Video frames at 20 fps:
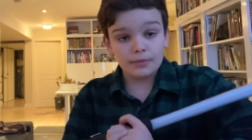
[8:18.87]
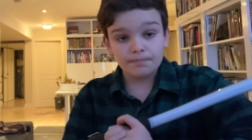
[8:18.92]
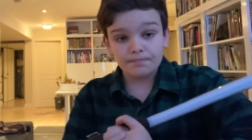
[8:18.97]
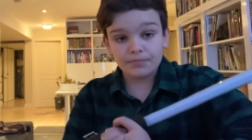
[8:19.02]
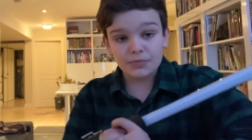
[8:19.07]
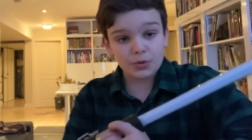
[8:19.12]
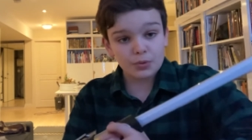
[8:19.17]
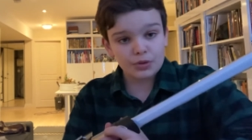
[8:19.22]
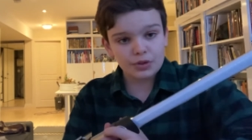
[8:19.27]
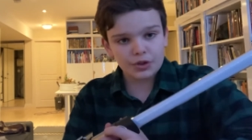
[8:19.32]

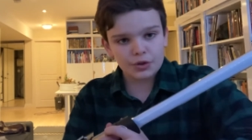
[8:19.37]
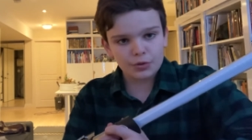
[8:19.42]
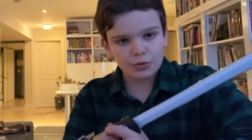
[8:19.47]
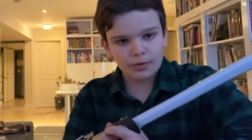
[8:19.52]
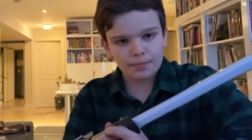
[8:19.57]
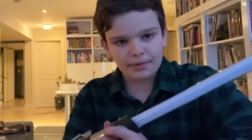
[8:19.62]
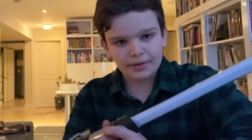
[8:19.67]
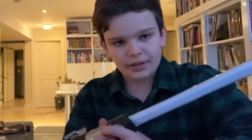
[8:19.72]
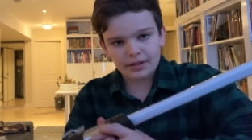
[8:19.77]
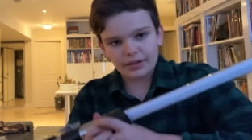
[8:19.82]
you can duel.
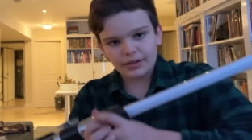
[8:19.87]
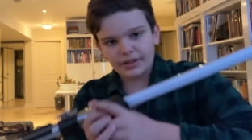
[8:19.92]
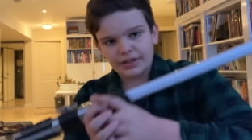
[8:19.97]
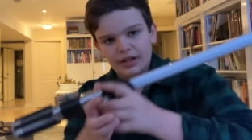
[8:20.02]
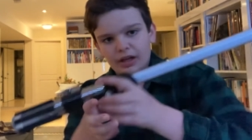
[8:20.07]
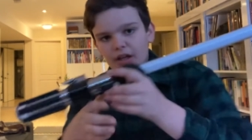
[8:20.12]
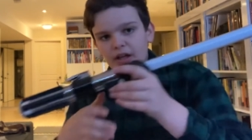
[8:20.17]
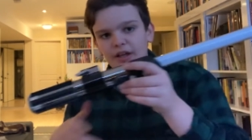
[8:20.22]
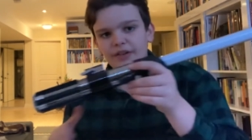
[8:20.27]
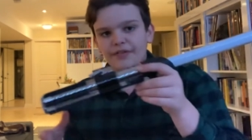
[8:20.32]
But
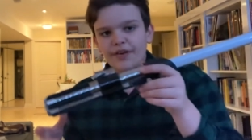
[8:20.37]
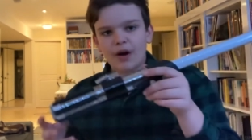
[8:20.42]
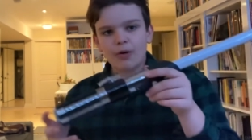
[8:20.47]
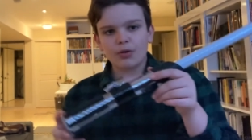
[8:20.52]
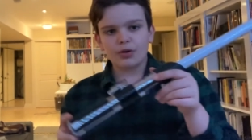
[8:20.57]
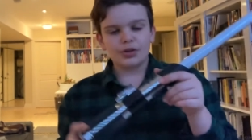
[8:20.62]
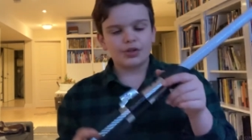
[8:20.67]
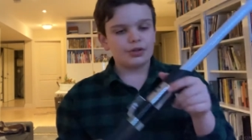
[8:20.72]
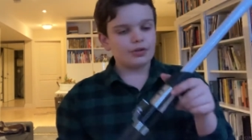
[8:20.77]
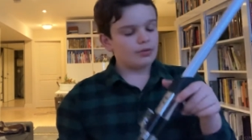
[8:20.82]
yeah, if I were
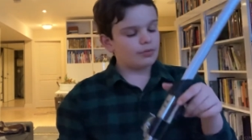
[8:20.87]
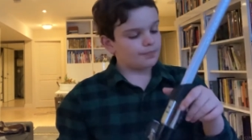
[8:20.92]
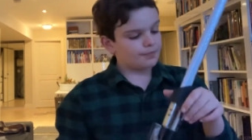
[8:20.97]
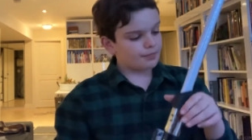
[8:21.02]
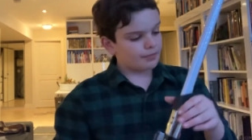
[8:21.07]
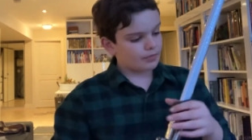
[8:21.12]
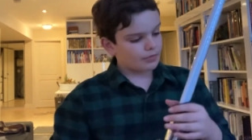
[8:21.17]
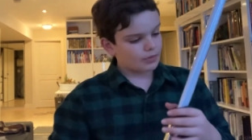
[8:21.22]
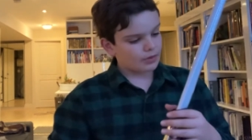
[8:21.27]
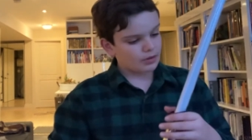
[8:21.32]
you,
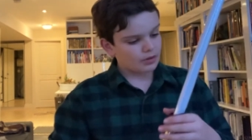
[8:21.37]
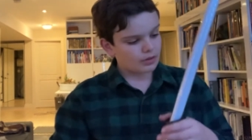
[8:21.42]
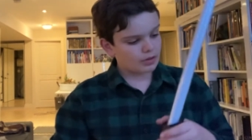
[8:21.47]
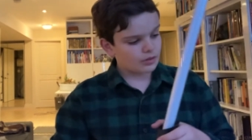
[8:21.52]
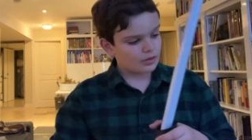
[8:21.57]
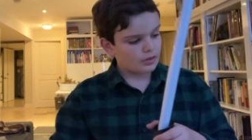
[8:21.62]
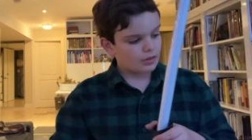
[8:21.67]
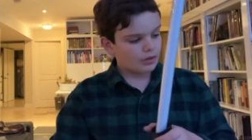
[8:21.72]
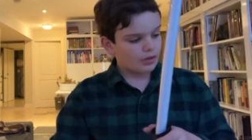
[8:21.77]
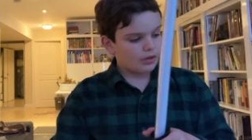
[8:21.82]

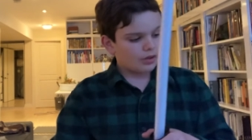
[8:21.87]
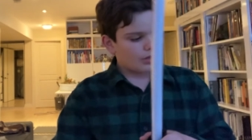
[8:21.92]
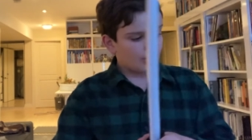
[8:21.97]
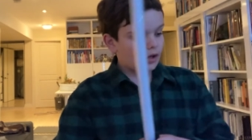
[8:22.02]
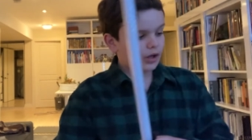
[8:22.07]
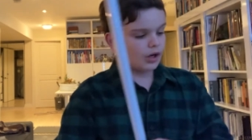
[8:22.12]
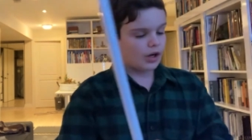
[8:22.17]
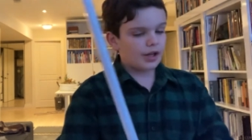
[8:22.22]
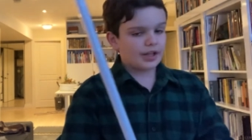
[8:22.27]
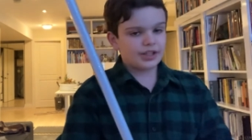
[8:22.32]

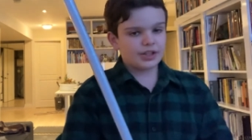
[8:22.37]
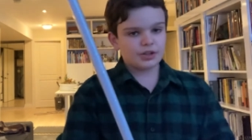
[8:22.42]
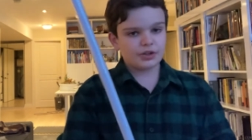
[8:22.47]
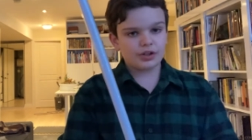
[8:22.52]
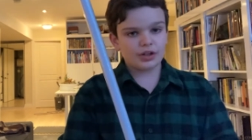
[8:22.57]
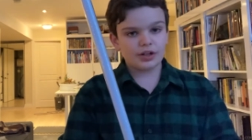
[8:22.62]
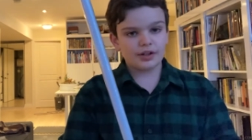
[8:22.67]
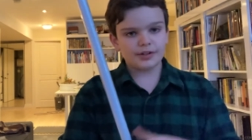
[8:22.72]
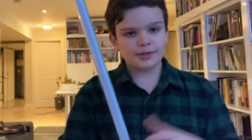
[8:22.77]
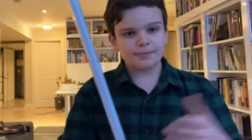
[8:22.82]

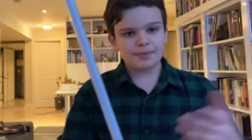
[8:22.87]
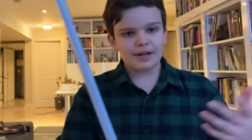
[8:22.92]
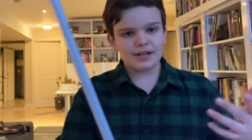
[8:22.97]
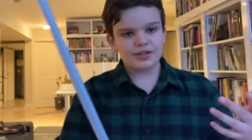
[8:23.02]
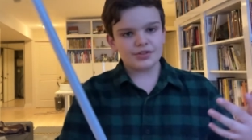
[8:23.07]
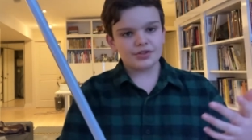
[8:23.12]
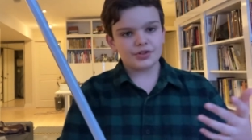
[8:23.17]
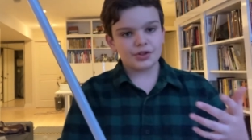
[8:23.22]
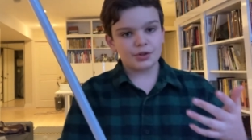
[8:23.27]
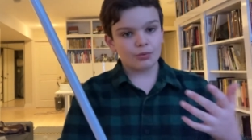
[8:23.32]
it
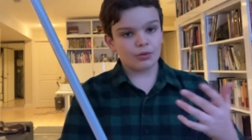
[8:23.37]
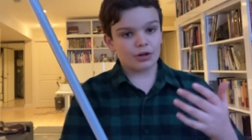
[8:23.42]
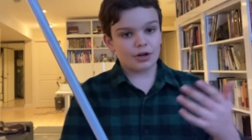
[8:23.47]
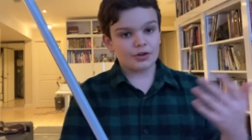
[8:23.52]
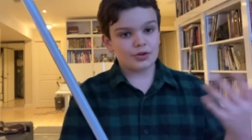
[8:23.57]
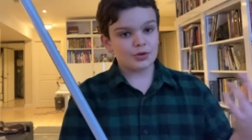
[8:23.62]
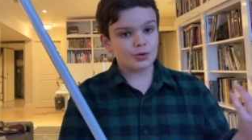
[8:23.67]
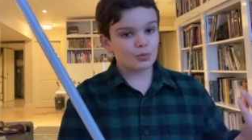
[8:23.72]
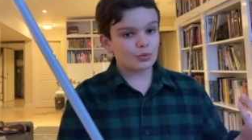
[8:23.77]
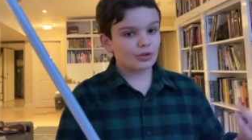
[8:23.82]
depends. Do you want to
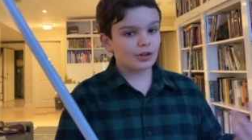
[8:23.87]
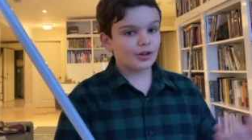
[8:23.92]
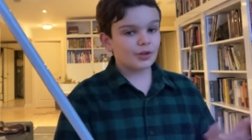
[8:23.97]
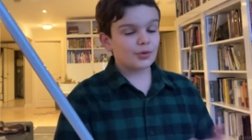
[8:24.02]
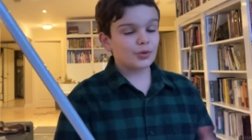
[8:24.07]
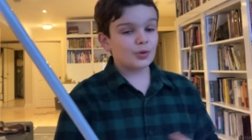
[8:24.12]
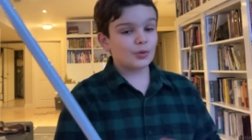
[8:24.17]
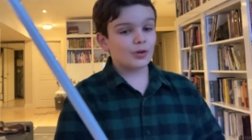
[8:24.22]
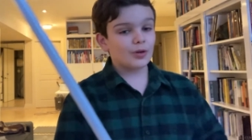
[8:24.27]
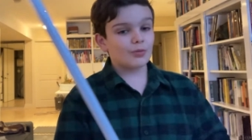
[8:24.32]
duel and do
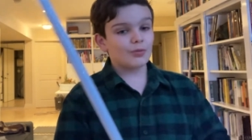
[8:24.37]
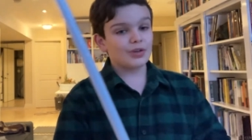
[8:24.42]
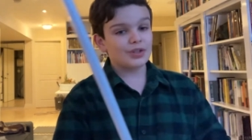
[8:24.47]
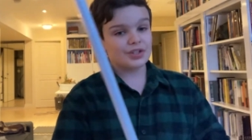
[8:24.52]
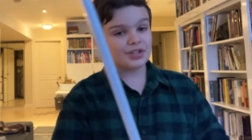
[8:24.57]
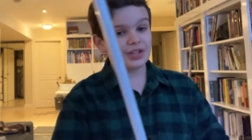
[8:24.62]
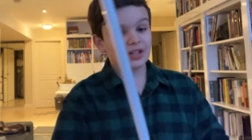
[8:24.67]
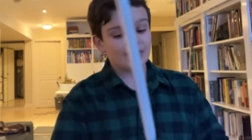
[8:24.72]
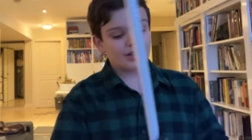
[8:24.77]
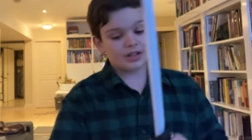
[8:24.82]
you want to
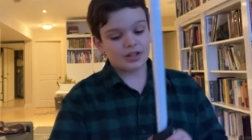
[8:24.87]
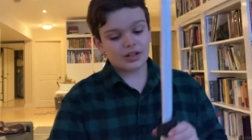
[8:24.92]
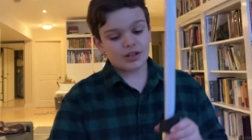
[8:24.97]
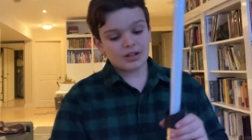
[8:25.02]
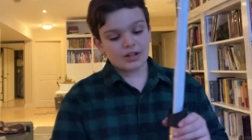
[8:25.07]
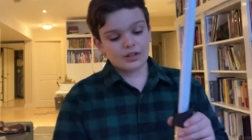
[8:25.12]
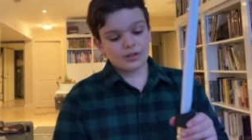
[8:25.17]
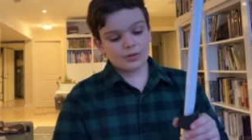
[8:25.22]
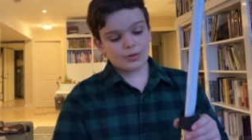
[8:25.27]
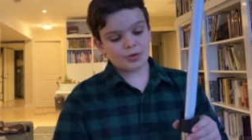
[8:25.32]
risk it,
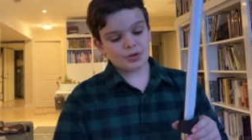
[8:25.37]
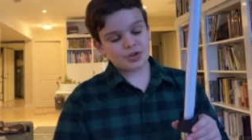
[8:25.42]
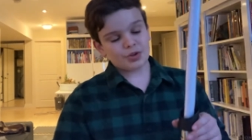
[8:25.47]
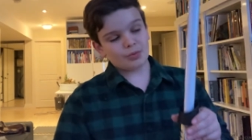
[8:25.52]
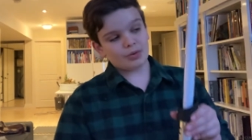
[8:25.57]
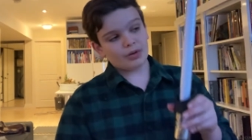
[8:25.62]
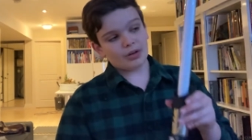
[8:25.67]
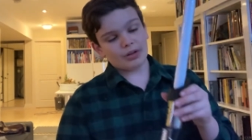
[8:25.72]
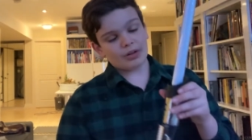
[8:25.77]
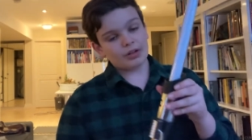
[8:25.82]
or do you
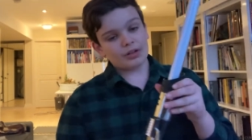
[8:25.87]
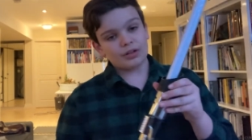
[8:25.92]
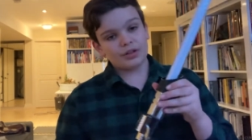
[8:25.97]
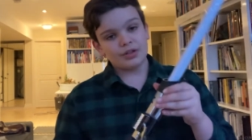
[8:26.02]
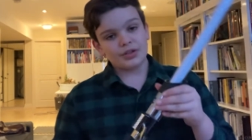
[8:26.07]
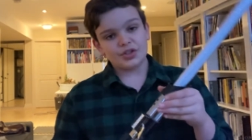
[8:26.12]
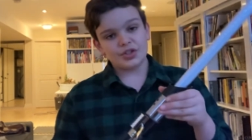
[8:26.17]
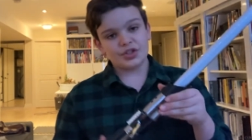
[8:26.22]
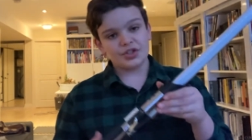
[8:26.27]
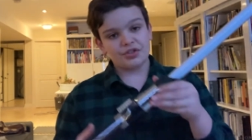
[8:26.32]
want to
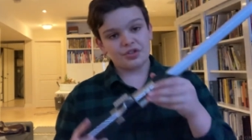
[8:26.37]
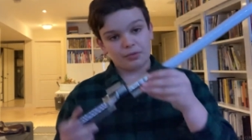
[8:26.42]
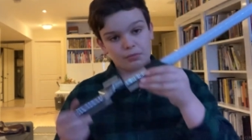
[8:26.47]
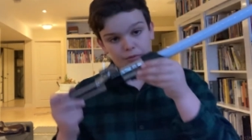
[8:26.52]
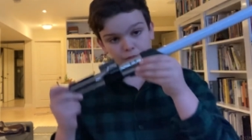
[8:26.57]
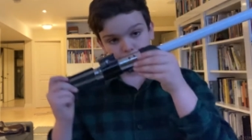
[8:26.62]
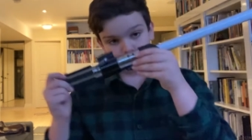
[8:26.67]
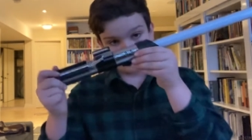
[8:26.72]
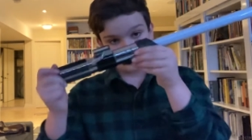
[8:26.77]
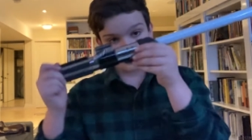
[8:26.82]
just stick
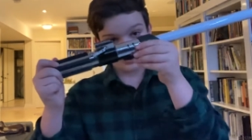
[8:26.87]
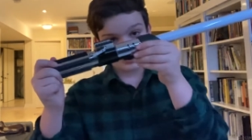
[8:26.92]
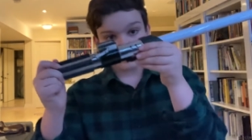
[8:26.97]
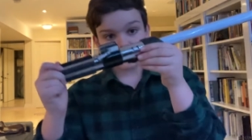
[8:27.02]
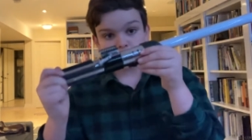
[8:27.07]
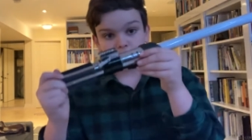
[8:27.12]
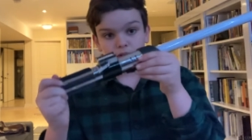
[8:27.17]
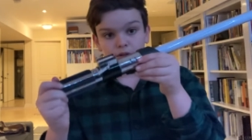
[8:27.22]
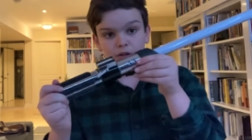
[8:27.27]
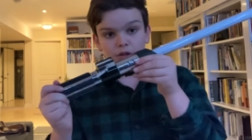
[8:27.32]
with what's
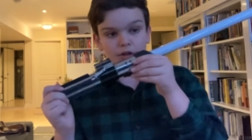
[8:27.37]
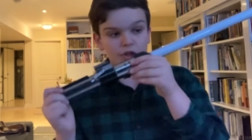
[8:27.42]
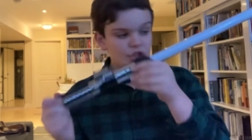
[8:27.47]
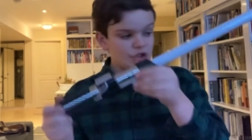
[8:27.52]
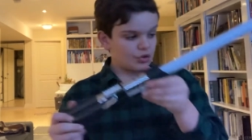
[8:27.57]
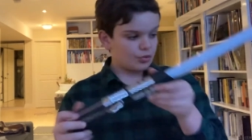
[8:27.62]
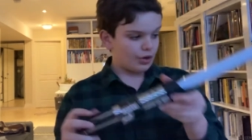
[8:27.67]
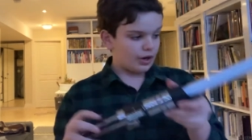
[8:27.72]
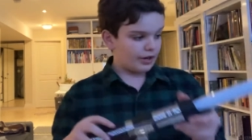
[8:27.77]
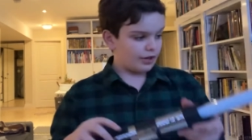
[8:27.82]

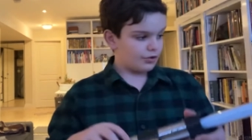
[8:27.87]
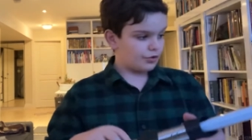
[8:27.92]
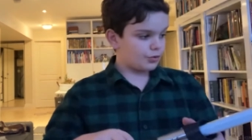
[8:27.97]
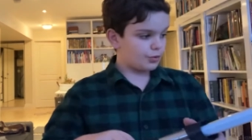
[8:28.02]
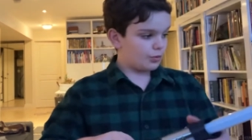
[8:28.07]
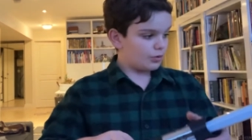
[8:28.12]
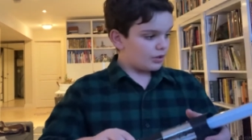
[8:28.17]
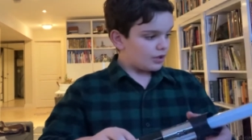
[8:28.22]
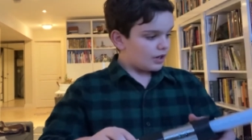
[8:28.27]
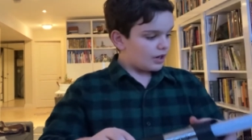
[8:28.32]
tried and
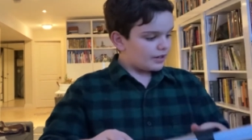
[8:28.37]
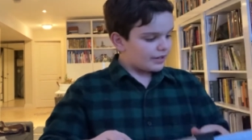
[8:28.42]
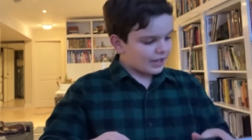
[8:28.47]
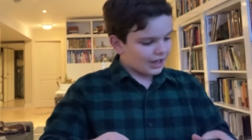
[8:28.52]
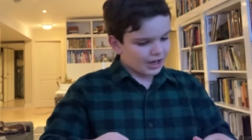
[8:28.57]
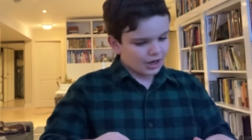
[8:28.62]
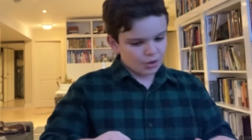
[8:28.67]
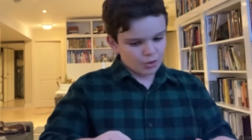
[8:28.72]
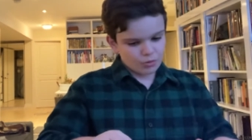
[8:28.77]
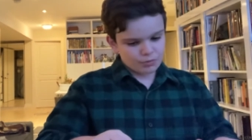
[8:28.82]
true?
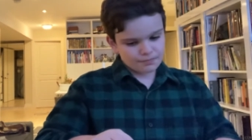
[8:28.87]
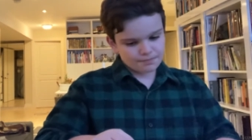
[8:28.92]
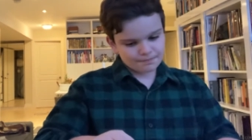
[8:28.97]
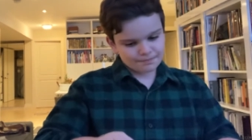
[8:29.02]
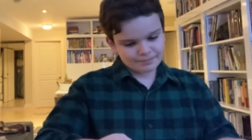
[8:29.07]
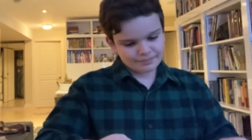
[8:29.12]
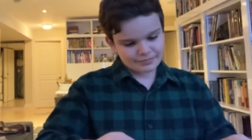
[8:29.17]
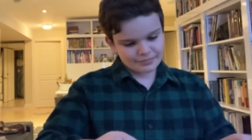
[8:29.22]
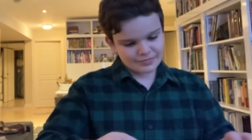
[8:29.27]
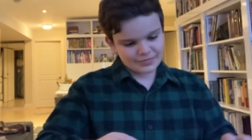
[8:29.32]
Now,
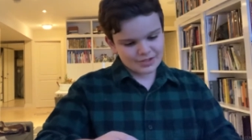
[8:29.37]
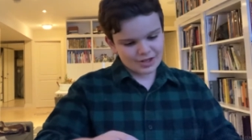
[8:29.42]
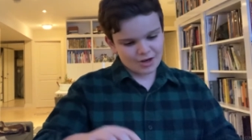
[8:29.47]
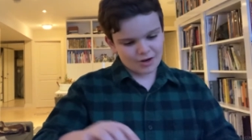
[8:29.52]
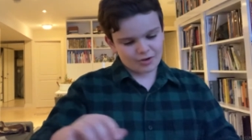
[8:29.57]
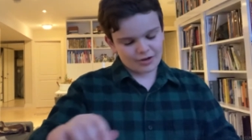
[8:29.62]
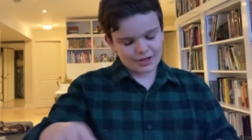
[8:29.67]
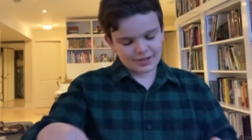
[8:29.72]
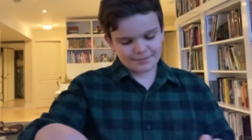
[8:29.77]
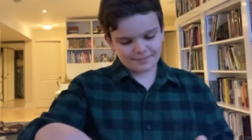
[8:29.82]
all
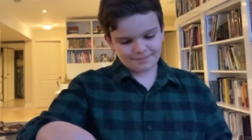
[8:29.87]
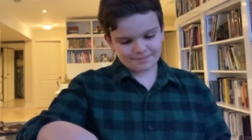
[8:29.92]
right.